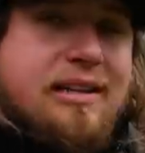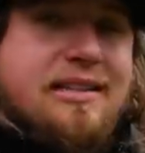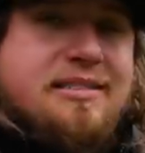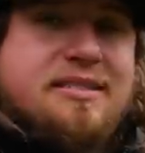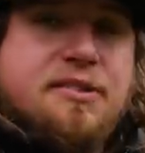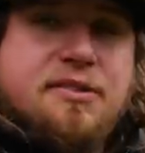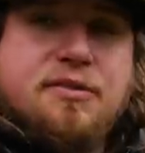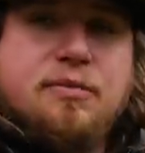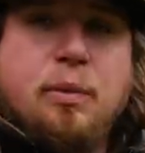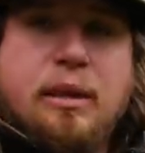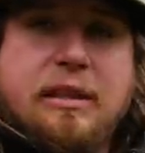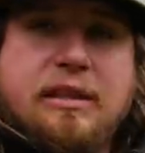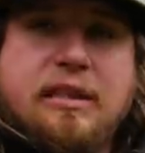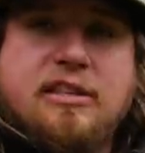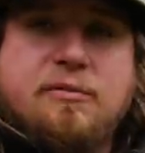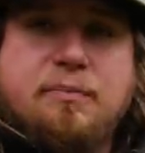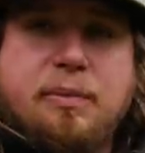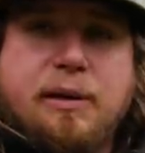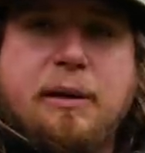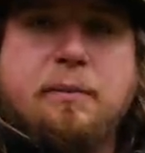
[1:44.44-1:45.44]
distance with
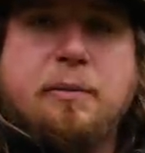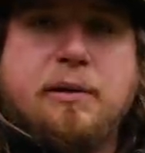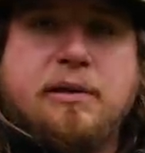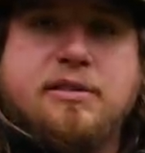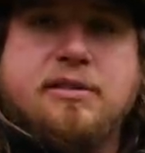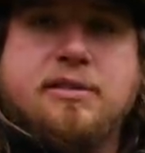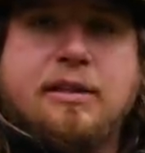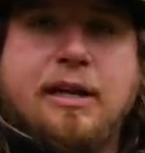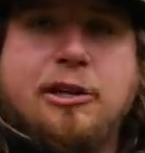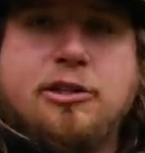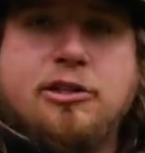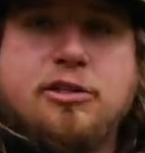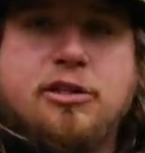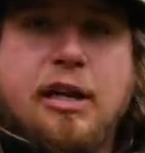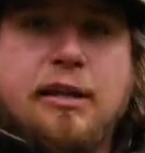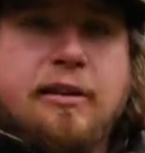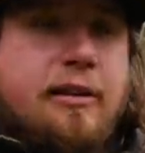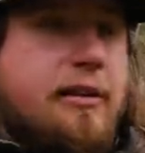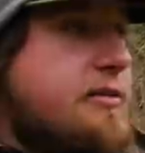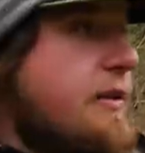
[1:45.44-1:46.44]
this bead presentation
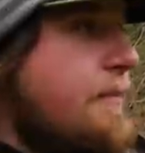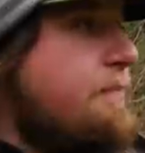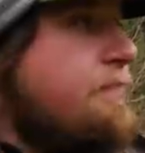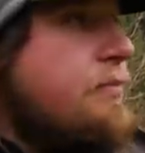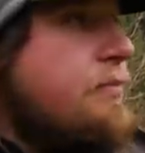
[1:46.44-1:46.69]
like this